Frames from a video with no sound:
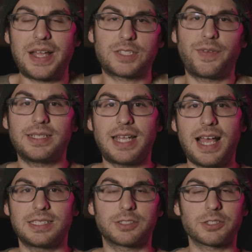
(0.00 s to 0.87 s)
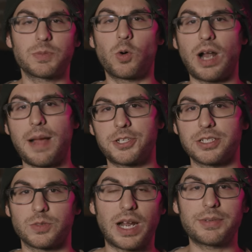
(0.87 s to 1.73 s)
That's fantastic. There's more
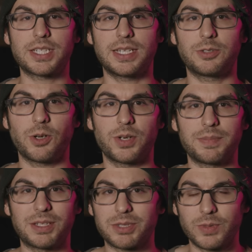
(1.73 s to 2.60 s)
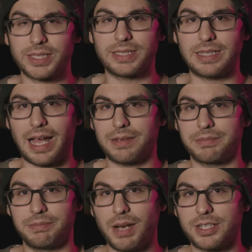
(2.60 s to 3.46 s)
options. When I was a kid growing up, there was really
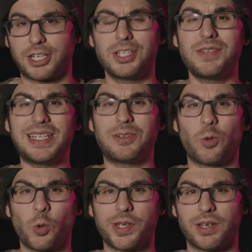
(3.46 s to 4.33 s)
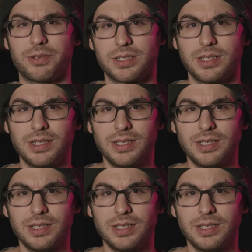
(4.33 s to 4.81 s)
not much. I couldn't even eat Oreos.